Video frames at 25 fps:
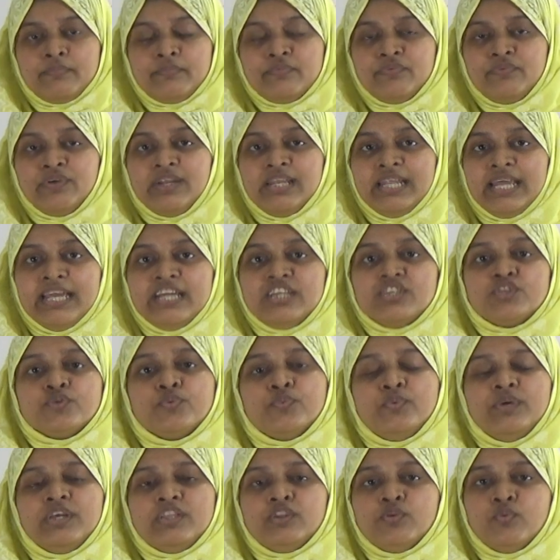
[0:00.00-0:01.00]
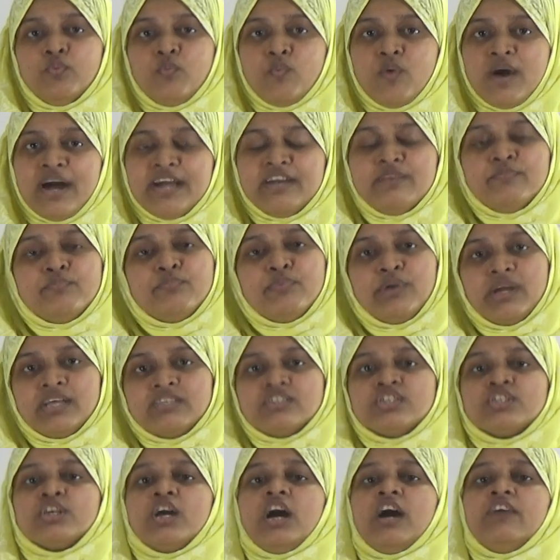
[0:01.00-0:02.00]
relate with one
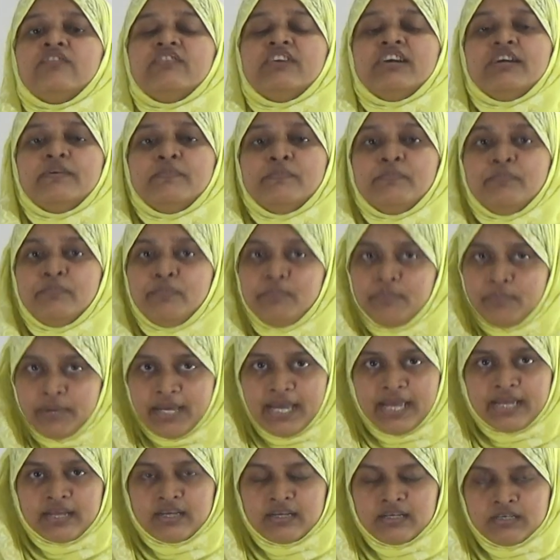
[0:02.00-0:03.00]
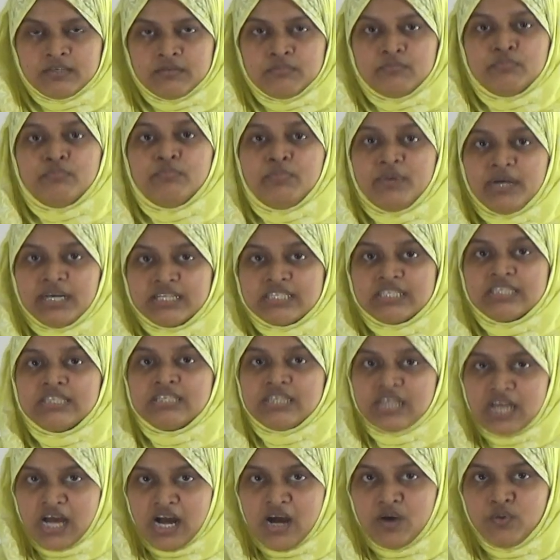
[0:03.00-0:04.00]
branch of a bank. But
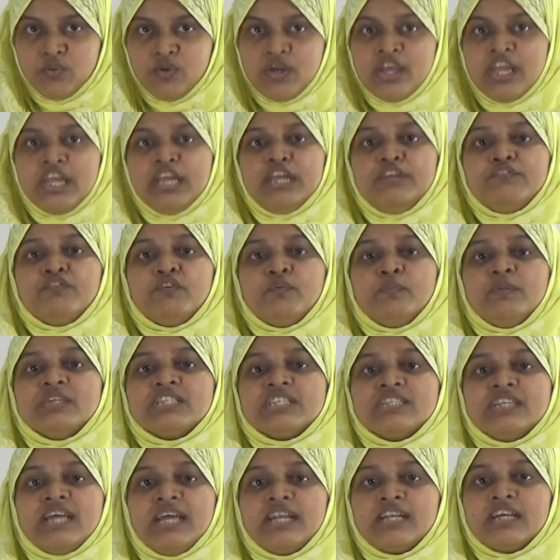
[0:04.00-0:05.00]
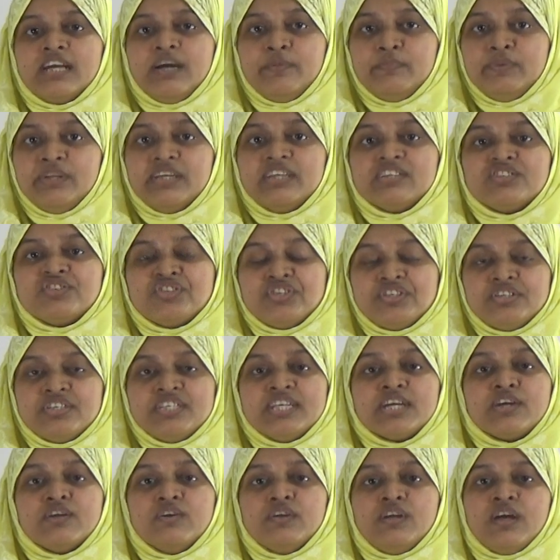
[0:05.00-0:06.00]
now information and communication
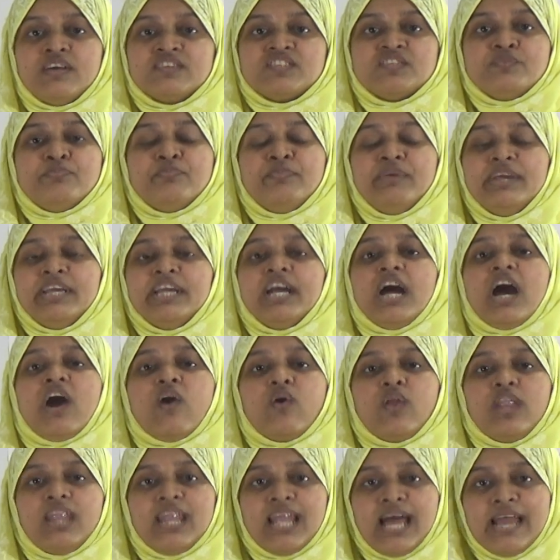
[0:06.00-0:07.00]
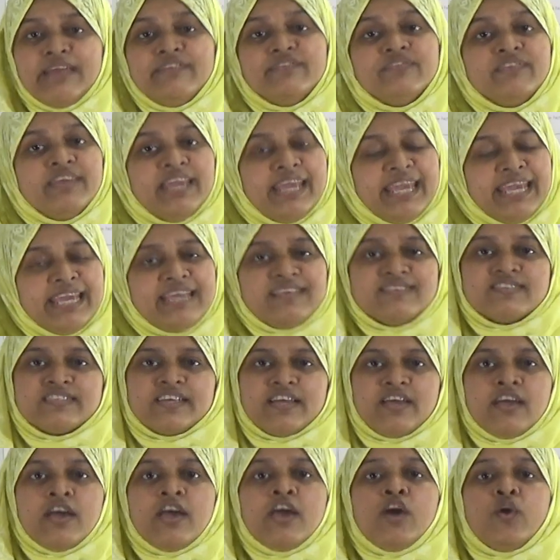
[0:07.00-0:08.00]
technology make our life
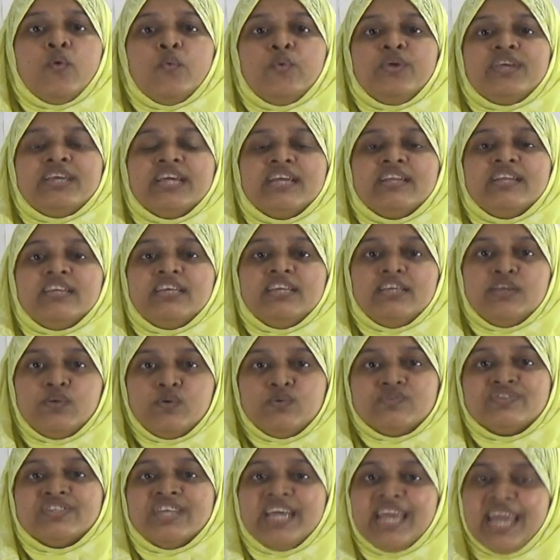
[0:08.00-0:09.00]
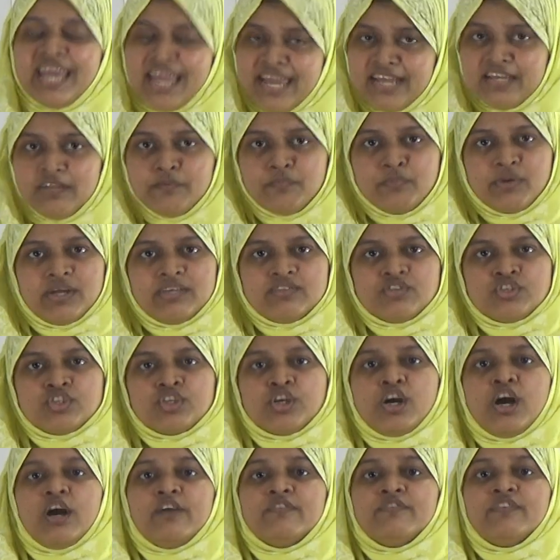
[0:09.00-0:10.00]
easy. We can use any branch
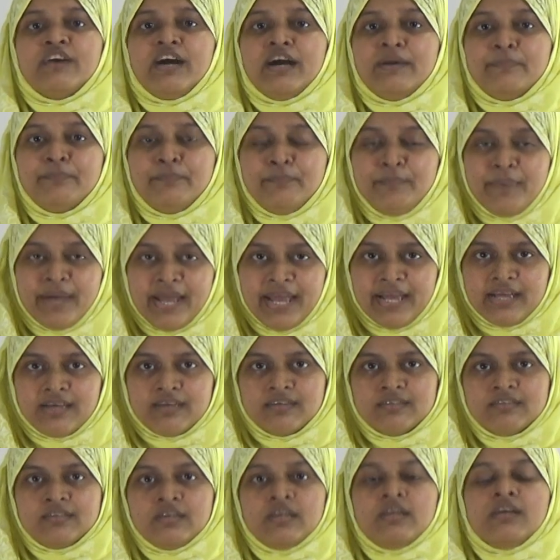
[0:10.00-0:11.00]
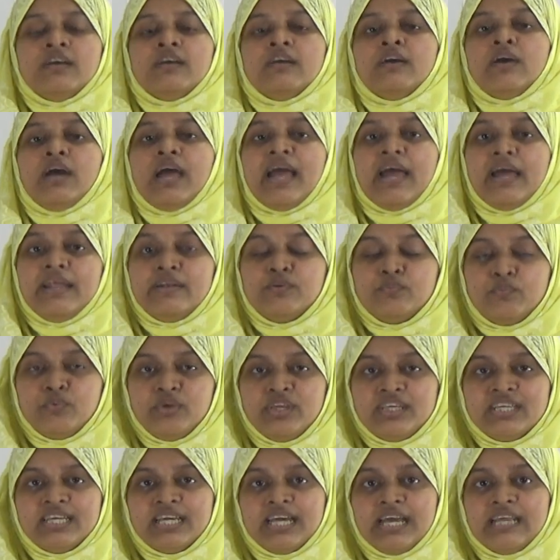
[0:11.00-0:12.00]
of a bank and we
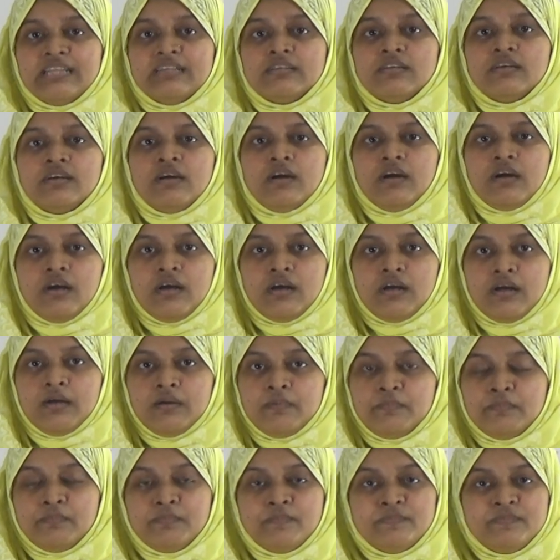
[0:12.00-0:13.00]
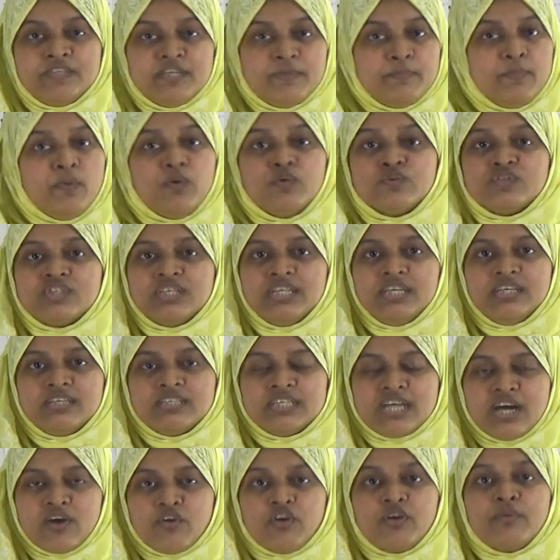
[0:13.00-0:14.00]
can deposit
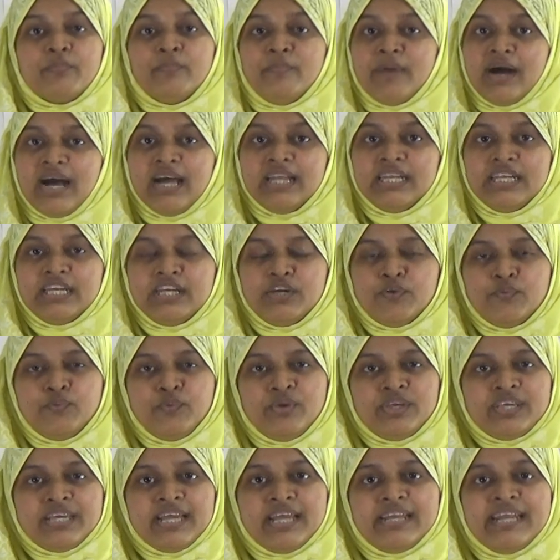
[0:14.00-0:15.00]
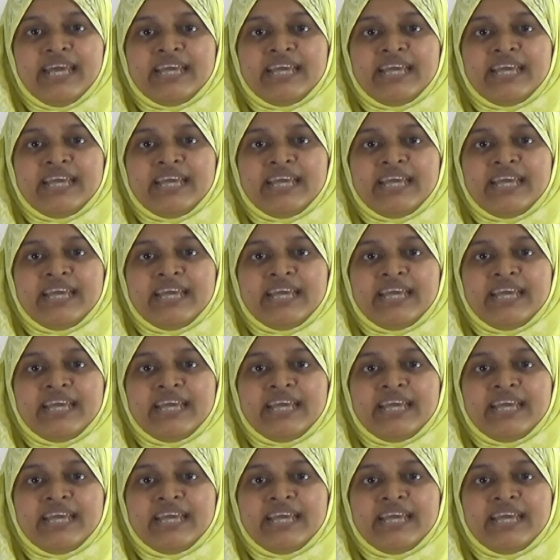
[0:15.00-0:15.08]
our money, we can